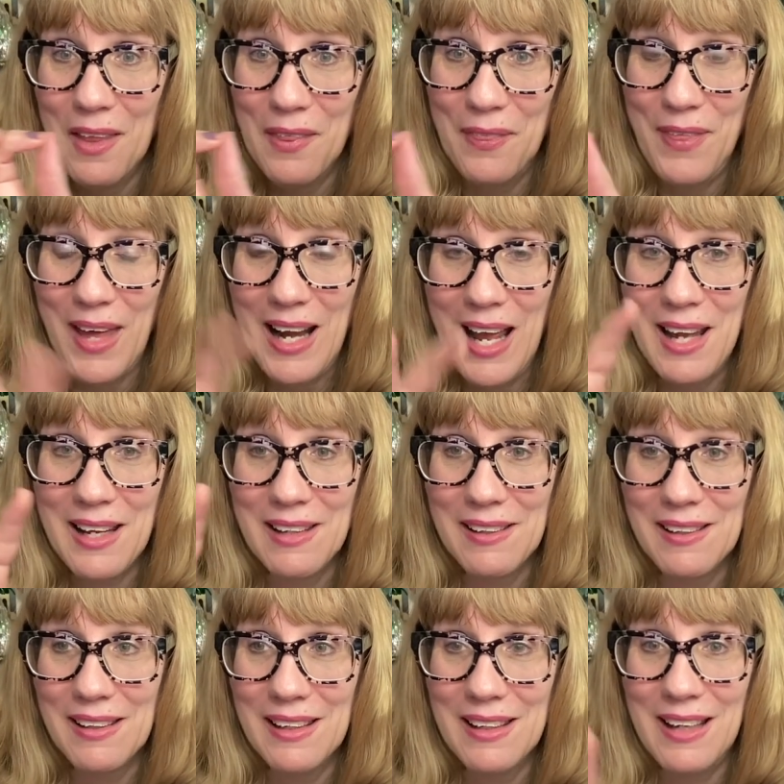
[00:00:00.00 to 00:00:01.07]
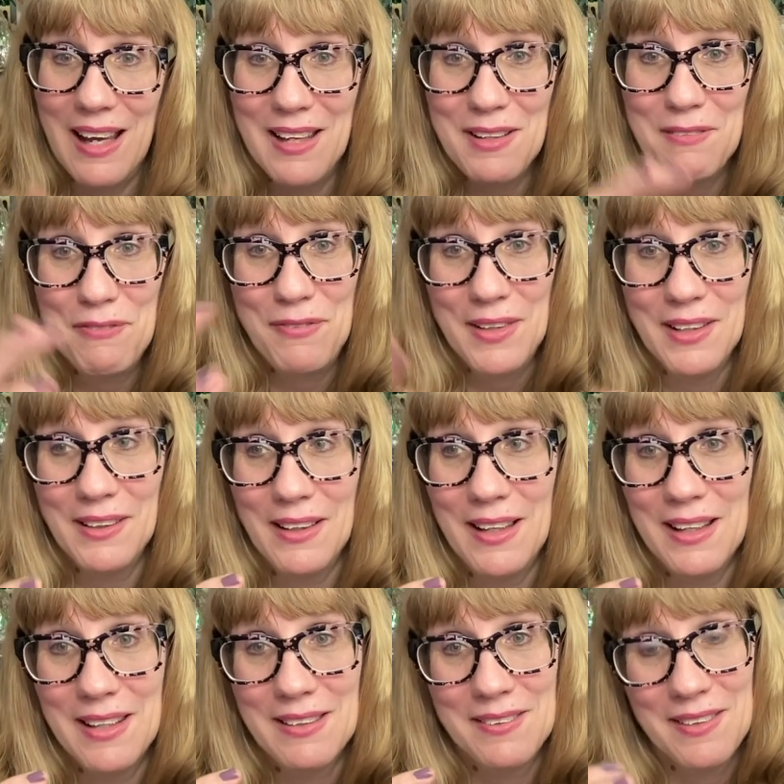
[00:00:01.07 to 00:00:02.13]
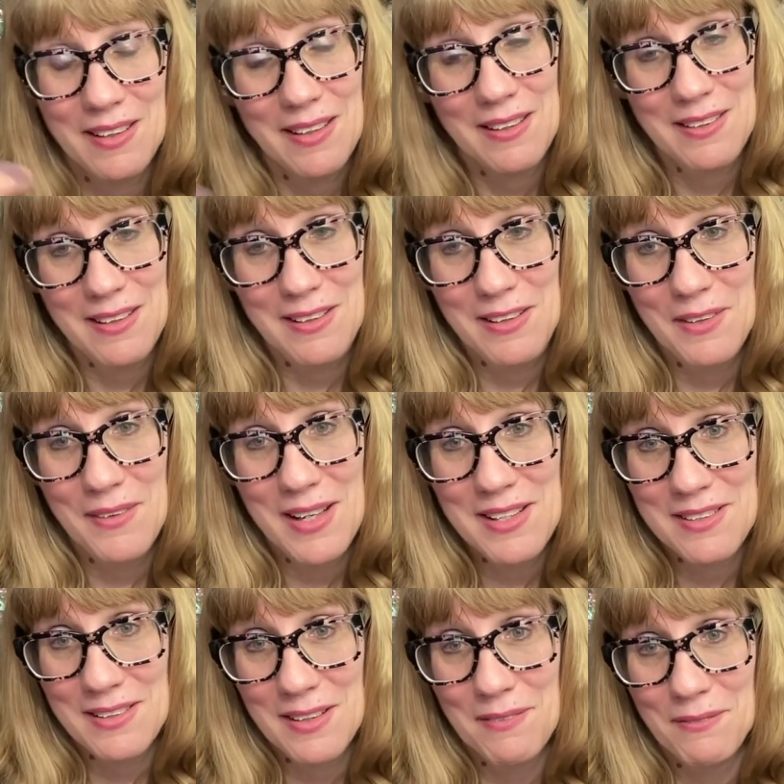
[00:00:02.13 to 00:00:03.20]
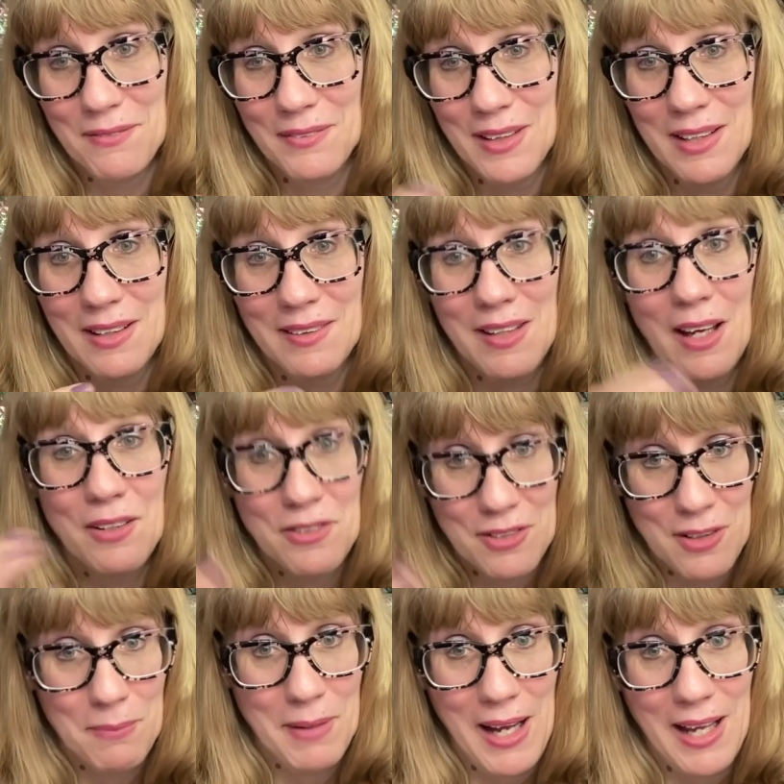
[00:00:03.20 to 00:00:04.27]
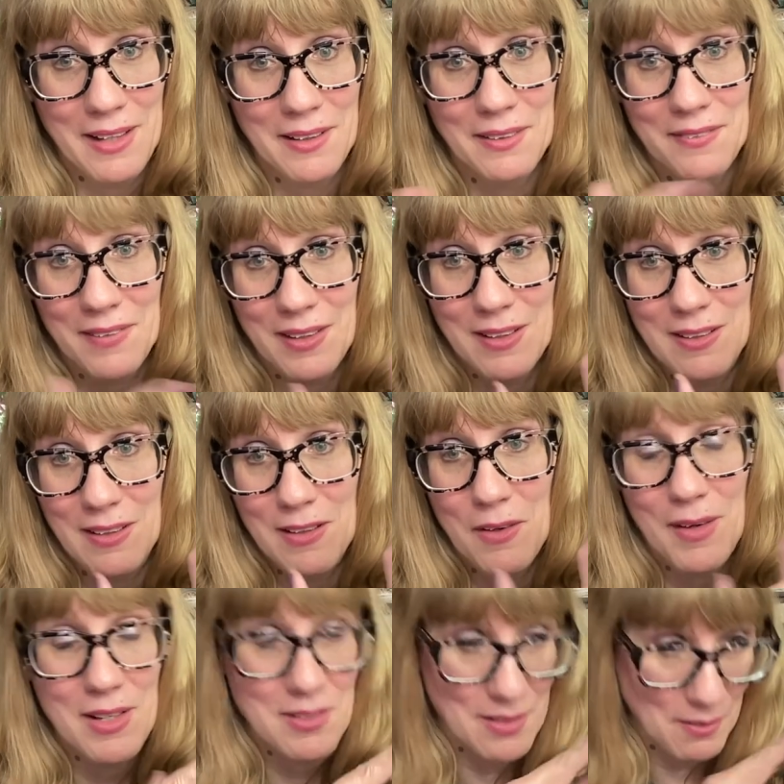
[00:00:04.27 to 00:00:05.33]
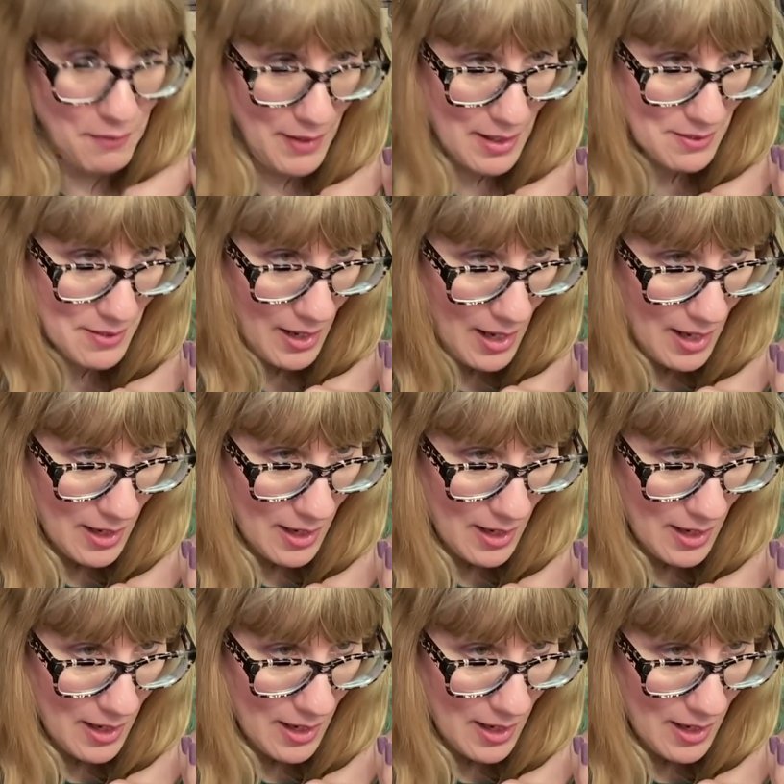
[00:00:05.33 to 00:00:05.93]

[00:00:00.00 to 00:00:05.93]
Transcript: that I kind of feel like is the continuation of, like, the ice cream candle is the continuation of this,